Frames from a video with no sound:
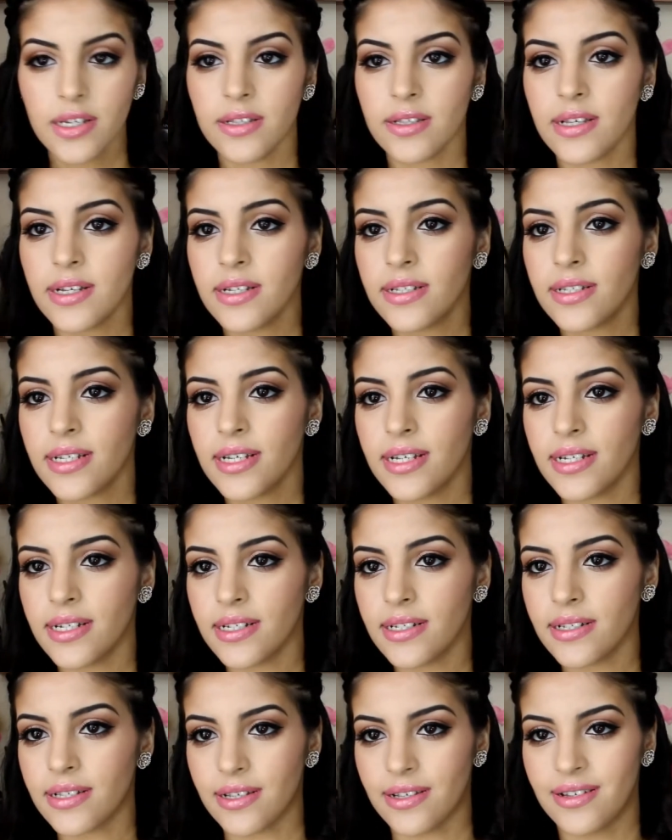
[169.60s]
This
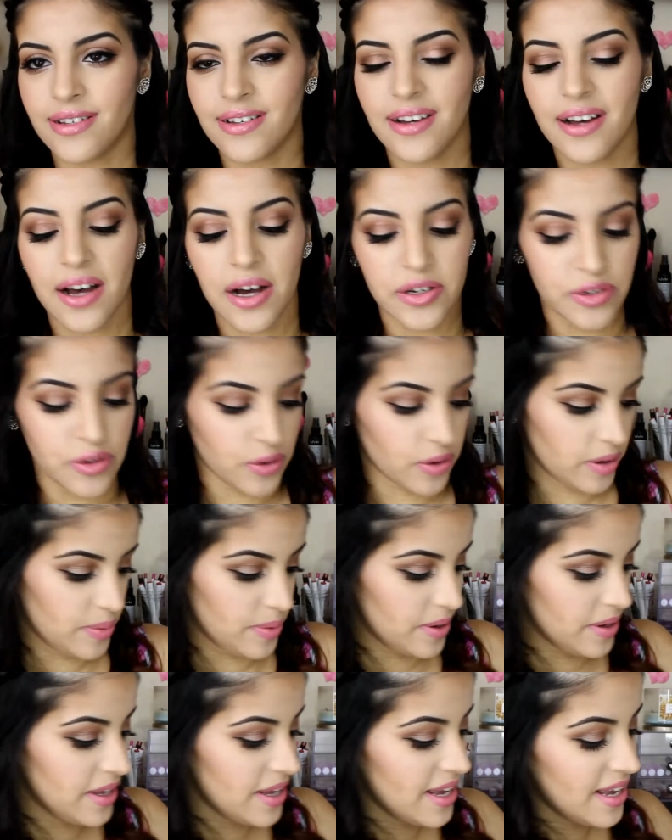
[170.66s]
is
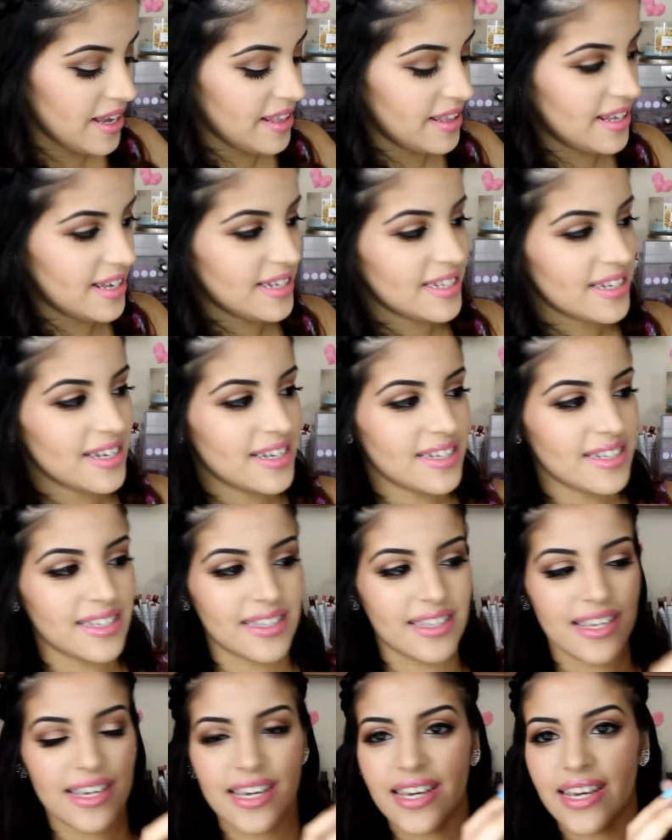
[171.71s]
adorable. This is
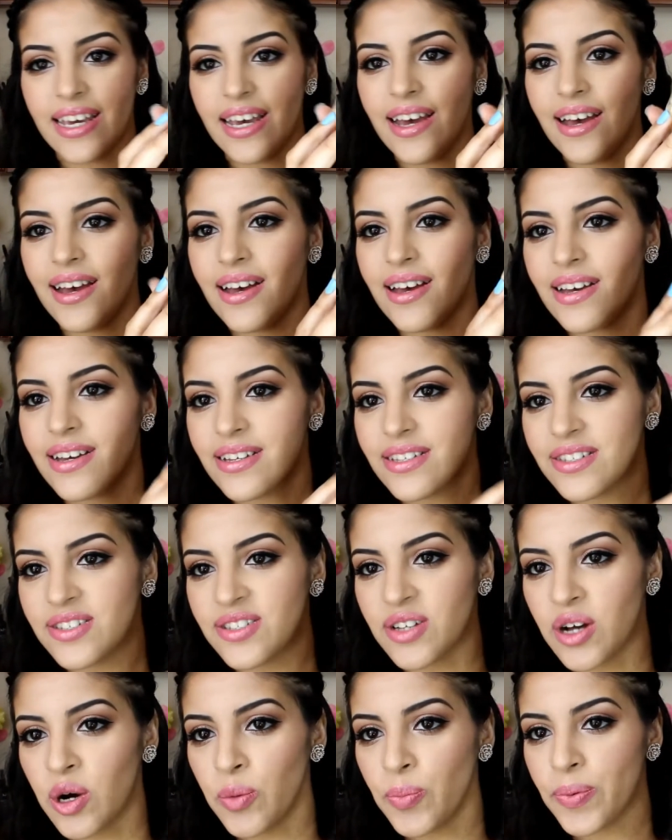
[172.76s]
the
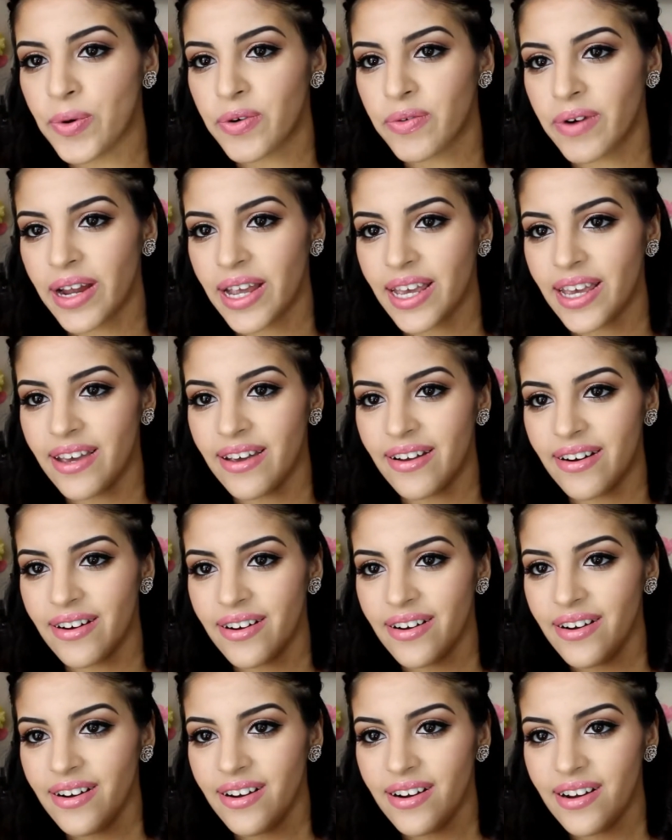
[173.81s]
soap right
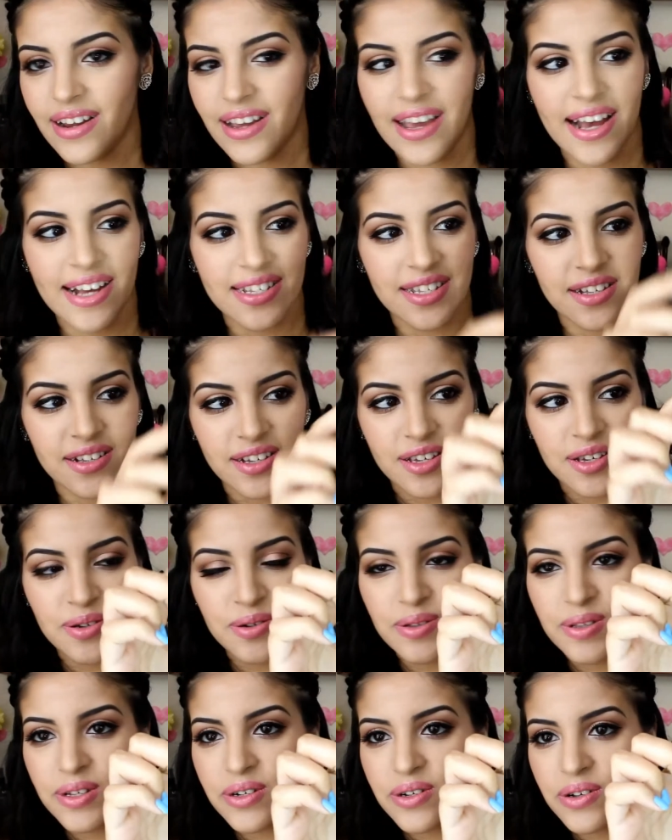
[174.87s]
here. It has a
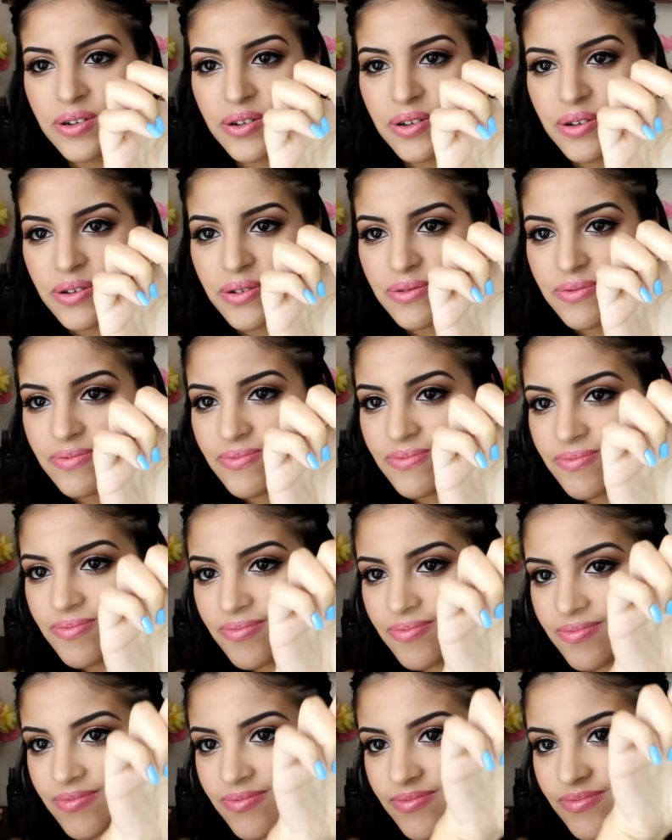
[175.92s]
cute little
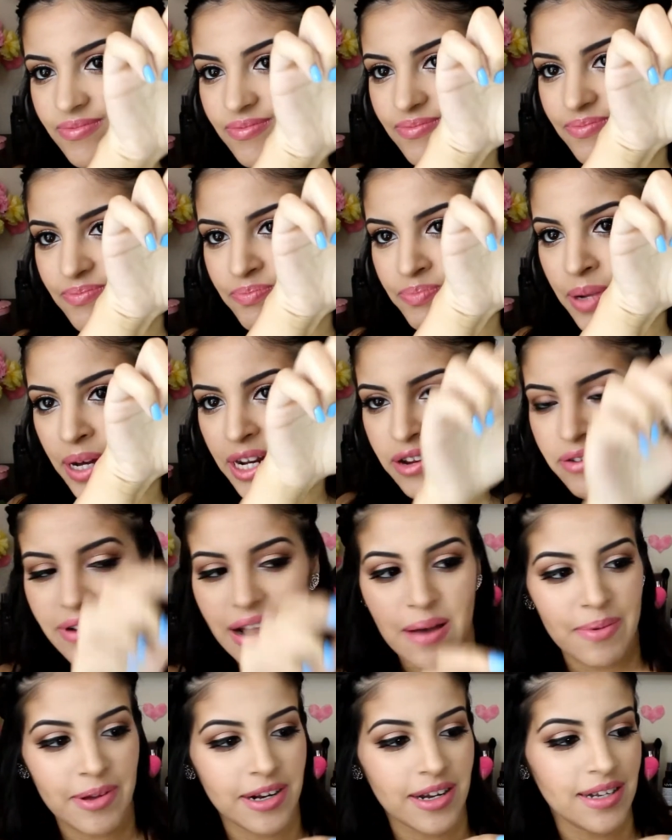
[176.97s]
bunny
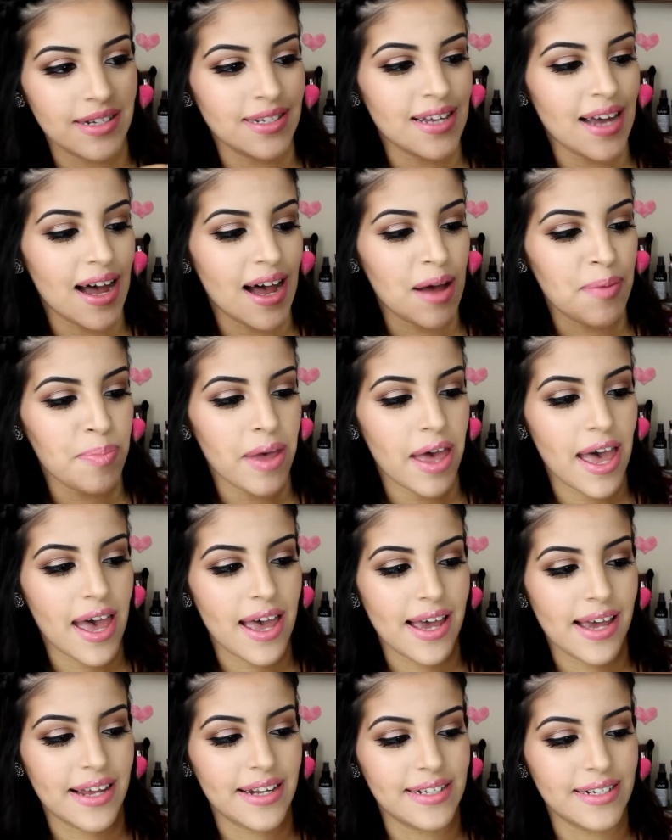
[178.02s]
rabbit on top,
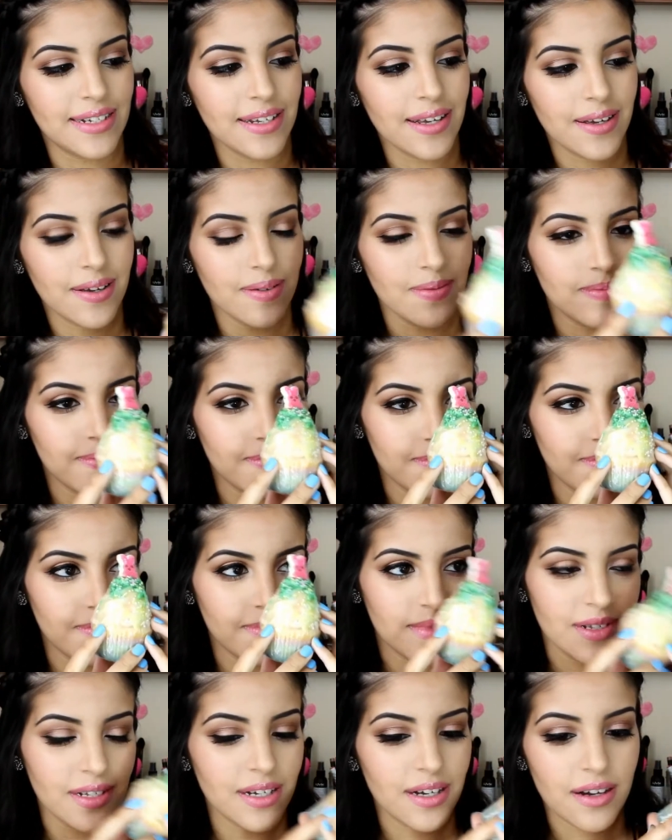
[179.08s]
and
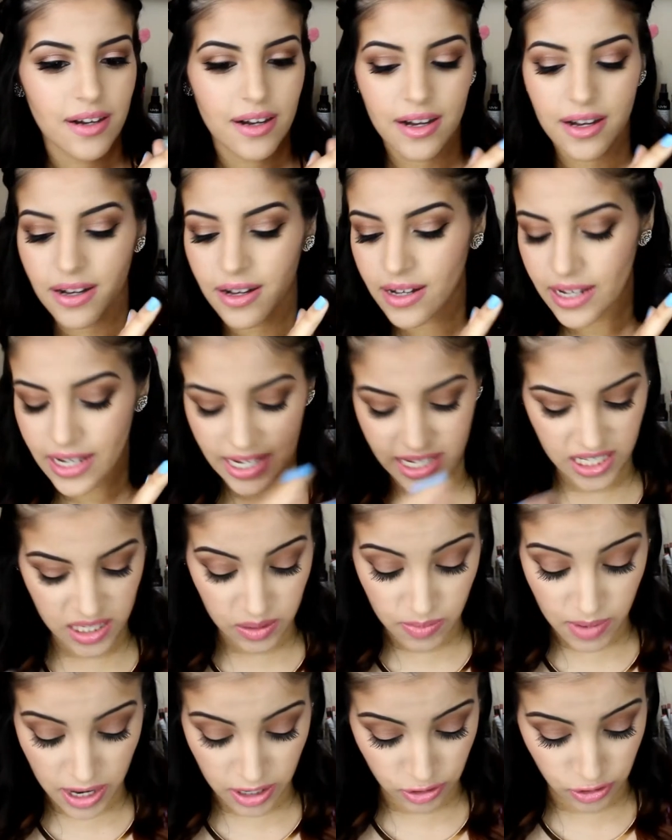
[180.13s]
it
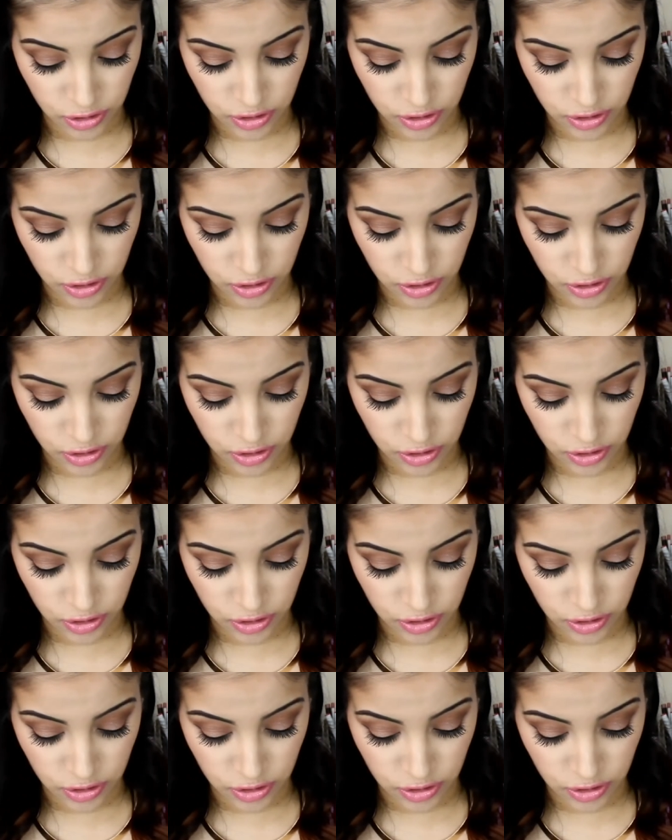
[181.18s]
smells